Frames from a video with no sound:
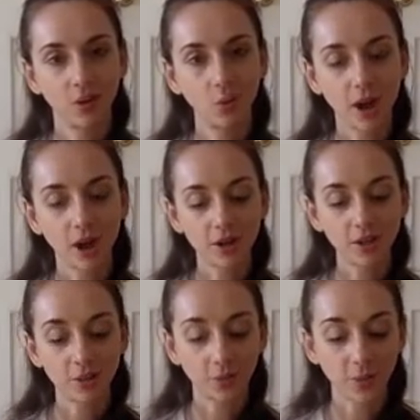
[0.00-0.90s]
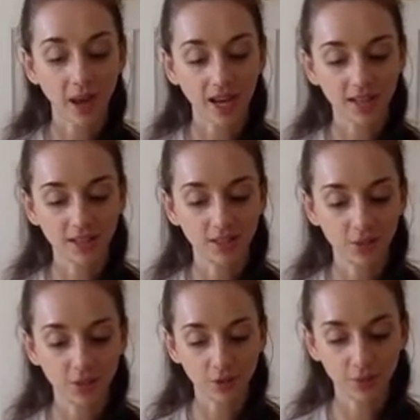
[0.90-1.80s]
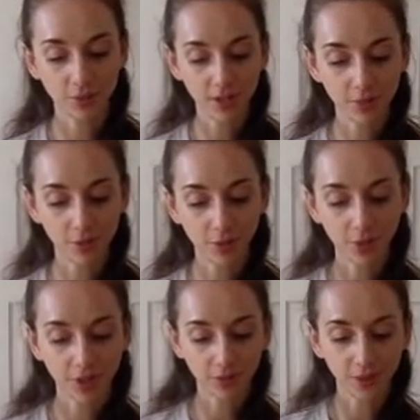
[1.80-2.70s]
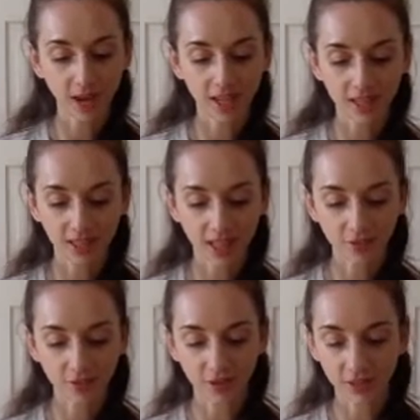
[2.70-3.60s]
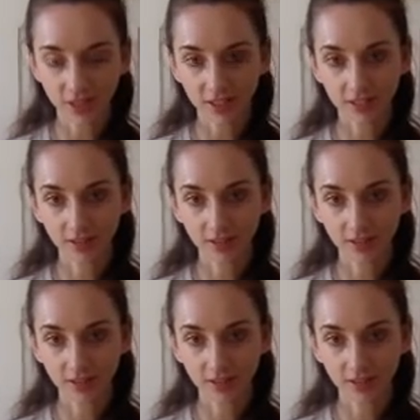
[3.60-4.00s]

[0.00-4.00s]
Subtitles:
Where is the weight distributed between your right and left foot,